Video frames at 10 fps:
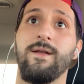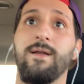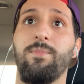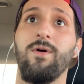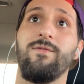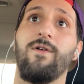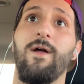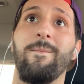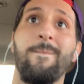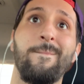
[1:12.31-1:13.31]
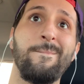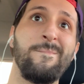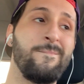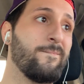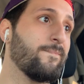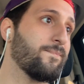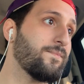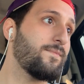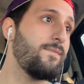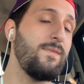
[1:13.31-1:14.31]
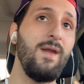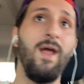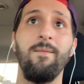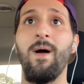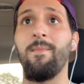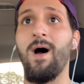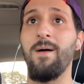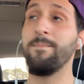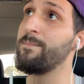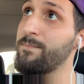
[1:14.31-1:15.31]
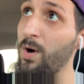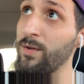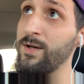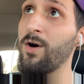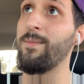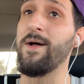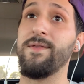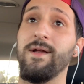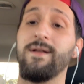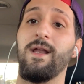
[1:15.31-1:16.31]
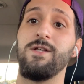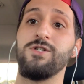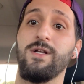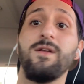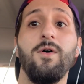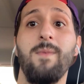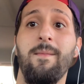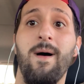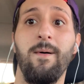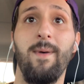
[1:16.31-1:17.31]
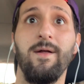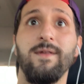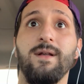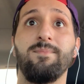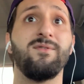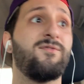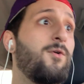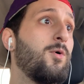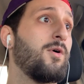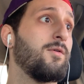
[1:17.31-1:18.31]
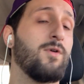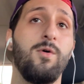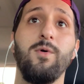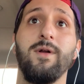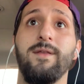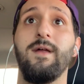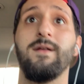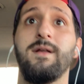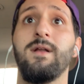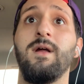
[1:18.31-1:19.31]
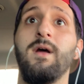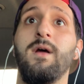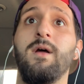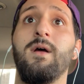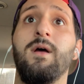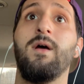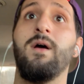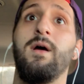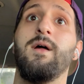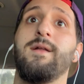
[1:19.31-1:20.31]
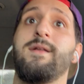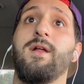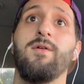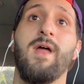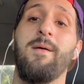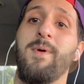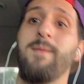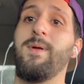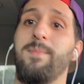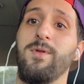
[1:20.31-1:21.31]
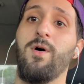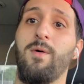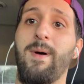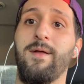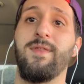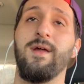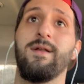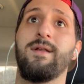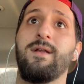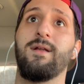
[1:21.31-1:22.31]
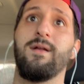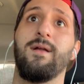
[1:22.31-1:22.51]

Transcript: boyfriend, and my mom only know about this, and I just told my mom about this before recording this. So not many people know about this.